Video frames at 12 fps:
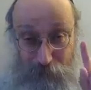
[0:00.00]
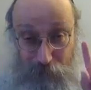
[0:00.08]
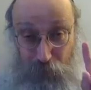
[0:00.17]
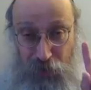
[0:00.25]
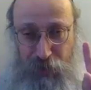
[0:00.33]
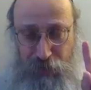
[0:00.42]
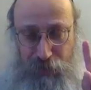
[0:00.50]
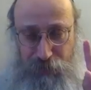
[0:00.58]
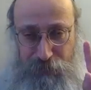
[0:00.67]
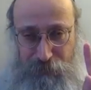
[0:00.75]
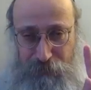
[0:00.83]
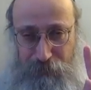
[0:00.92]
prayer,
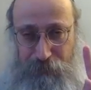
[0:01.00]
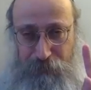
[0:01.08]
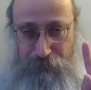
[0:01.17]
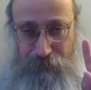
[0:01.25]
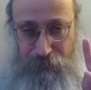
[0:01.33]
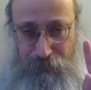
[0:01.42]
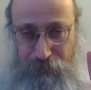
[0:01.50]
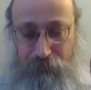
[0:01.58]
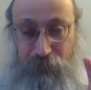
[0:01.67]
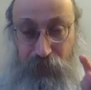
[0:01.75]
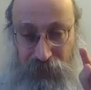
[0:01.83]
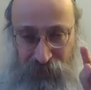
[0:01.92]

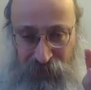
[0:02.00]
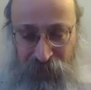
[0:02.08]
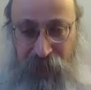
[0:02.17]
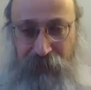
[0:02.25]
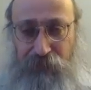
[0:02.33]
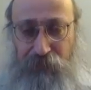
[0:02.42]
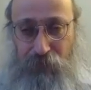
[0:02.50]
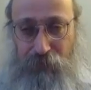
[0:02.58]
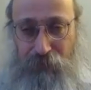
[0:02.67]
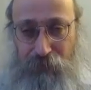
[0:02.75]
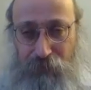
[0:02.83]
left,